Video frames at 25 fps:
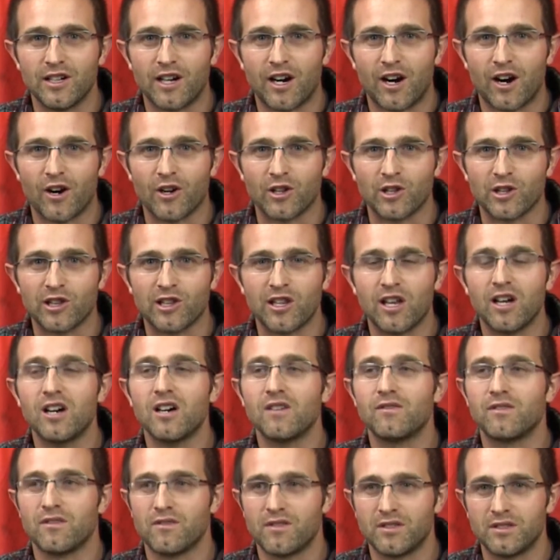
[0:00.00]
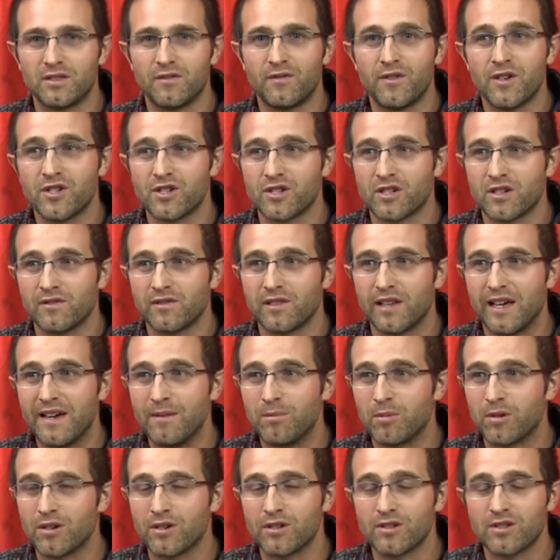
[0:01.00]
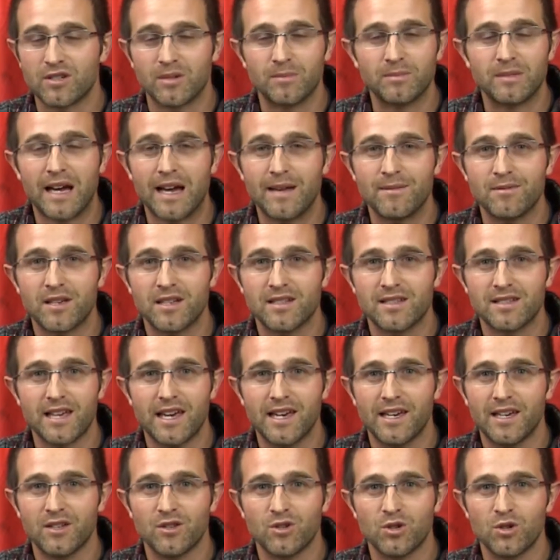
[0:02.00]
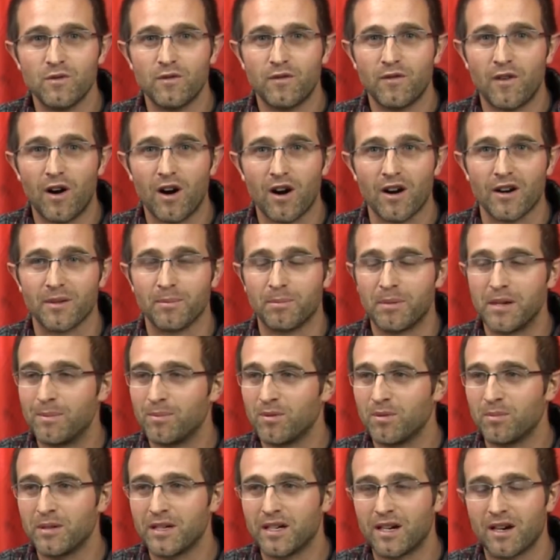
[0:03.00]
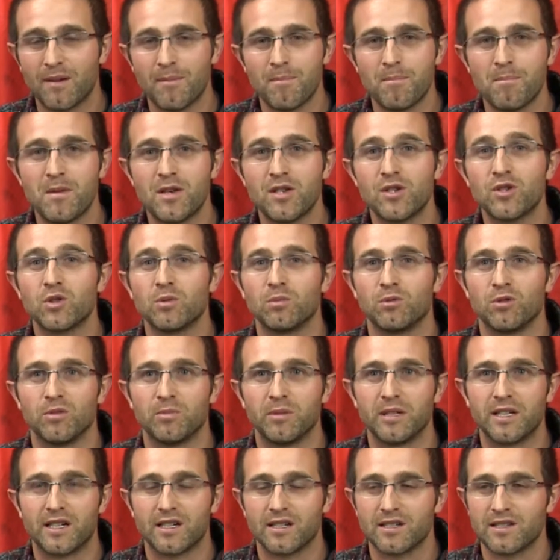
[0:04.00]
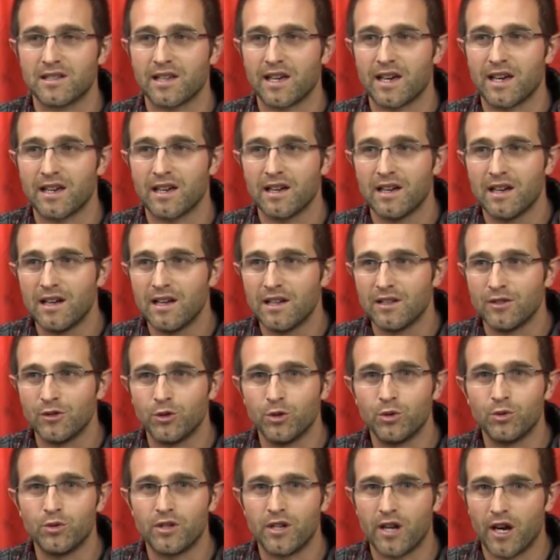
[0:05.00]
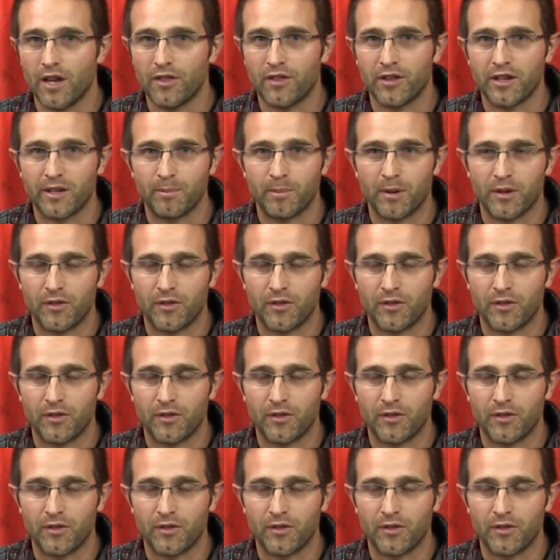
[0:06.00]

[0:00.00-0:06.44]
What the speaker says: love of the division of labor sometimes gets taken too far, and people become miserable because they do nothing